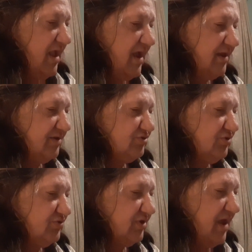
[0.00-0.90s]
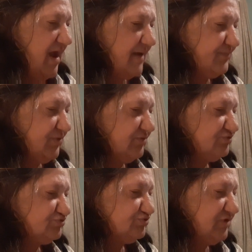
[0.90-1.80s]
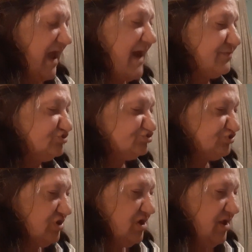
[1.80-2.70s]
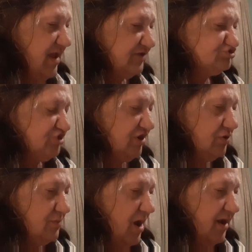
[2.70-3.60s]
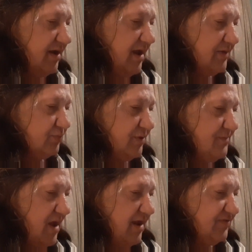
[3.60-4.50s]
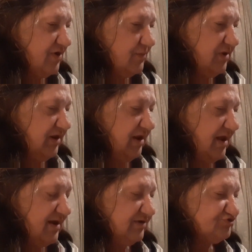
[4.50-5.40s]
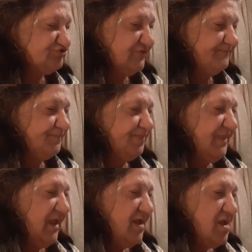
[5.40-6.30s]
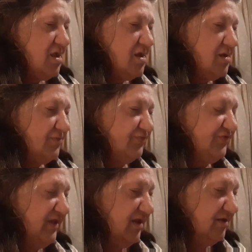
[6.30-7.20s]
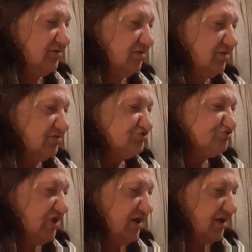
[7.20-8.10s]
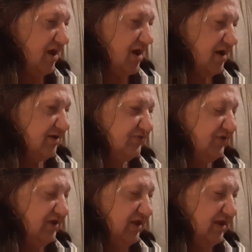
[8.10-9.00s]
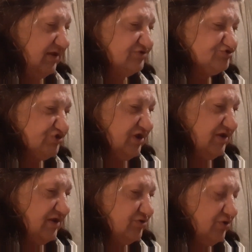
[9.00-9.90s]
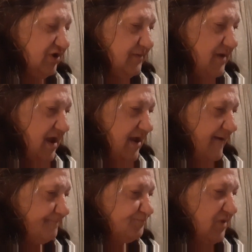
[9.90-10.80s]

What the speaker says: and into the cabins, and Jeremiah had remained there many days. Then Zedekiah the king sent and took him out,